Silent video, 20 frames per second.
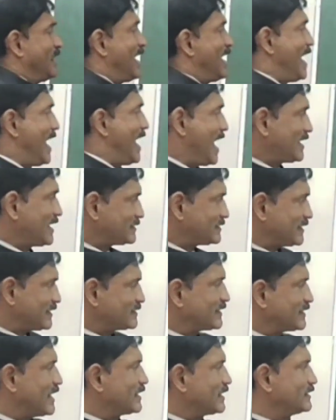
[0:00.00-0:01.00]
x
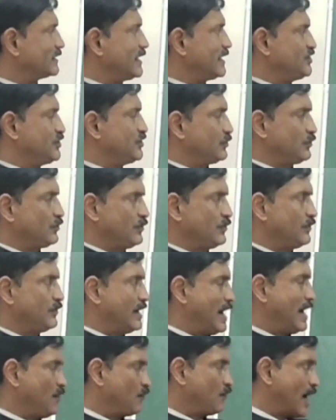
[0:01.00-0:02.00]
is greater than 0
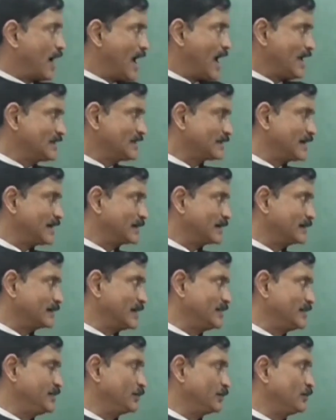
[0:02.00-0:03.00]
and y is greater
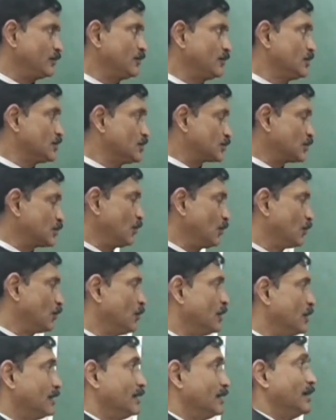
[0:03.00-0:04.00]
than 0,
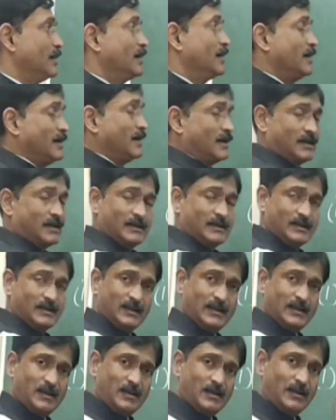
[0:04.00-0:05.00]
so
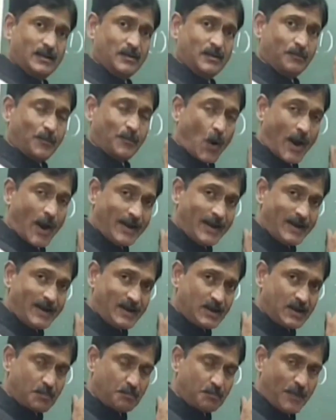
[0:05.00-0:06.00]

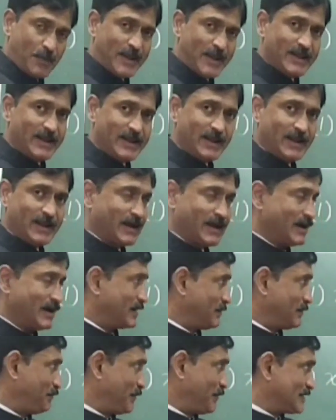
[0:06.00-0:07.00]
point P
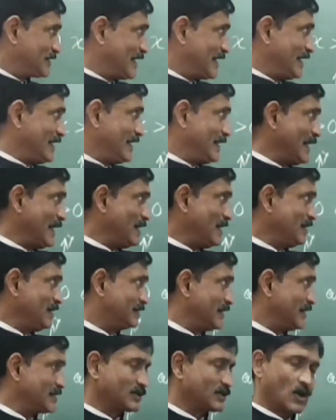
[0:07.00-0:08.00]
representing
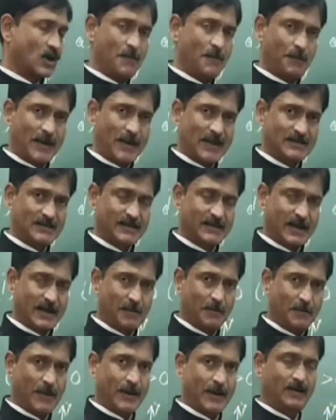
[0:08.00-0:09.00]
this complex
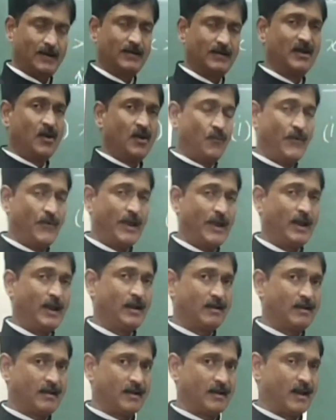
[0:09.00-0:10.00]
number
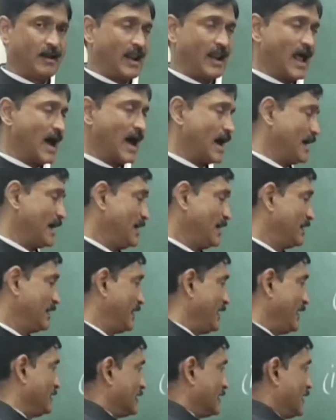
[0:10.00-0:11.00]
will lie
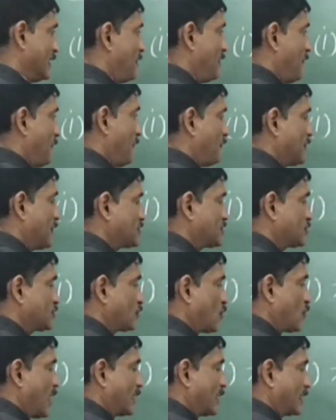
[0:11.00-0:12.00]
in the first
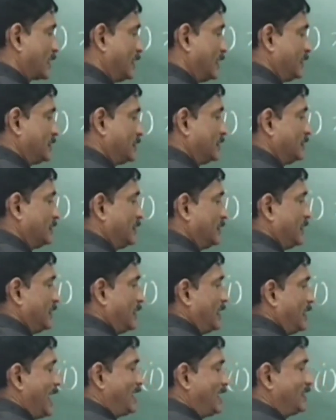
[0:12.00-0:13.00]
quadrant.
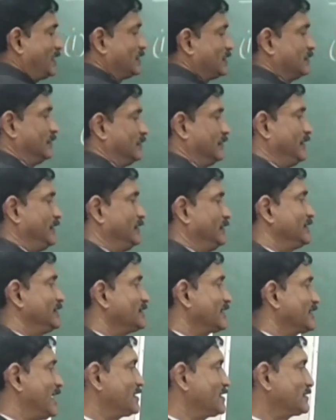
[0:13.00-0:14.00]
Let, in
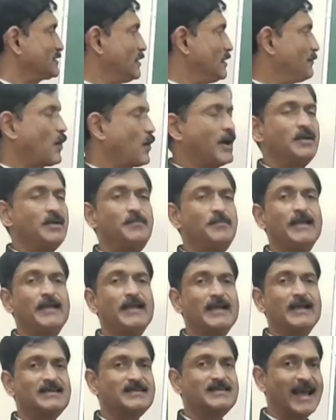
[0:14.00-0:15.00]
this case, point
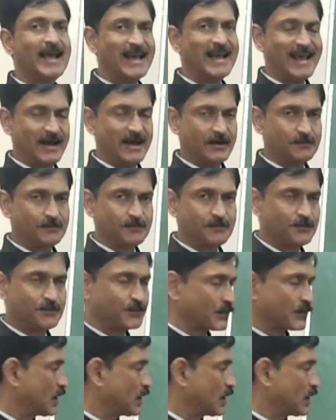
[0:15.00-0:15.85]
P is here.